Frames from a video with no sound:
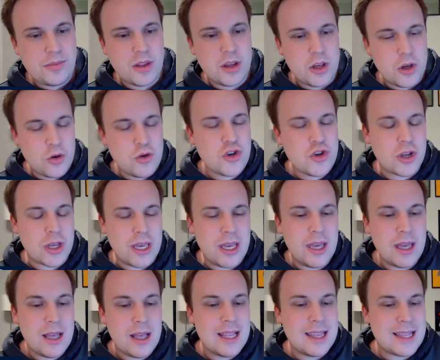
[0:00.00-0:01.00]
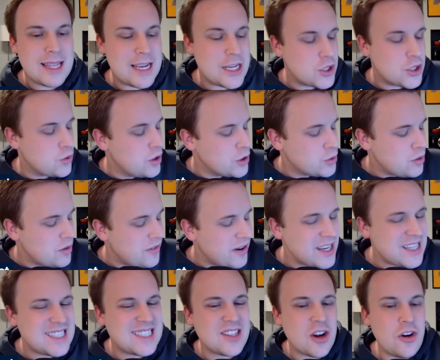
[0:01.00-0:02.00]
Usually, the last 3 years, we've already
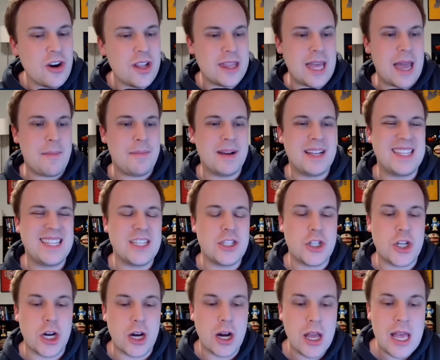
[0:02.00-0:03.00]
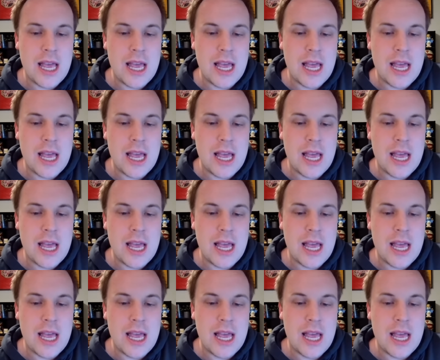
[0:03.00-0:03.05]
started that, but this year,